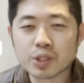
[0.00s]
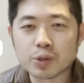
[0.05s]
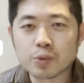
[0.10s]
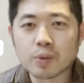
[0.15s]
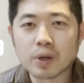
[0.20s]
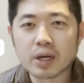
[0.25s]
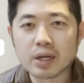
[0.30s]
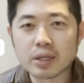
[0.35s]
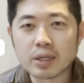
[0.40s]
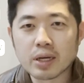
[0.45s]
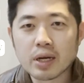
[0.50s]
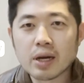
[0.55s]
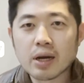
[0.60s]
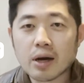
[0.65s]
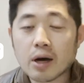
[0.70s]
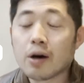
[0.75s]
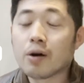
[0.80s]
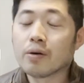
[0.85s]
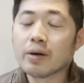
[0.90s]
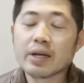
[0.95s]
one.
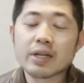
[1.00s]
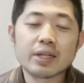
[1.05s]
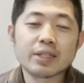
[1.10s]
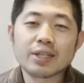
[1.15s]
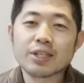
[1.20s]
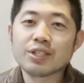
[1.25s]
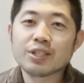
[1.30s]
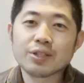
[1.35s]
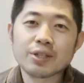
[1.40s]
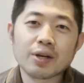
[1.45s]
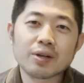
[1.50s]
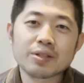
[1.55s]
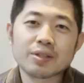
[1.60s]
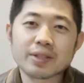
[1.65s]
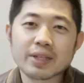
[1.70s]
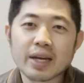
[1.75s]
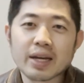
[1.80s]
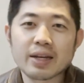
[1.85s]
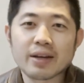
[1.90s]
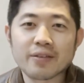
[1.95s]
Oh, in addition, you also
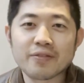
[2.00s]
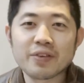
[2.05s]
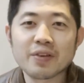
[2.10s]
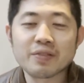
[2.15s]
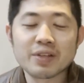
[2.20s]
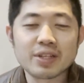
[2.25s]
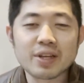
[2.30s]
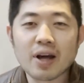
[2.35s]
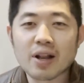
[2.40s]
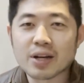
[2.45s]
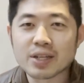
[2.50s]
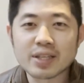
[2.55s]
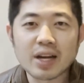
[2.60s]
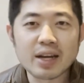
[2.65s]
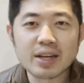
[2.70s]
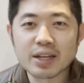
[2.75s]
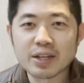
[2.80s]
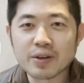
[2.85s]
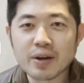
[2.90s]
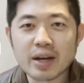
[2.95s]
get a $50
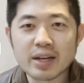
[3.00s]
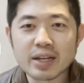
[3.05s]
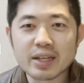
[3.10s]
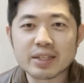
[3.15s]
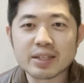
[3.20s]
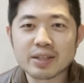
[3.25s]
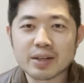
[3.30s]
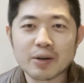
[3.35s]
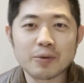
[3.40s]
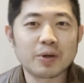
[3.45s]
dining credit.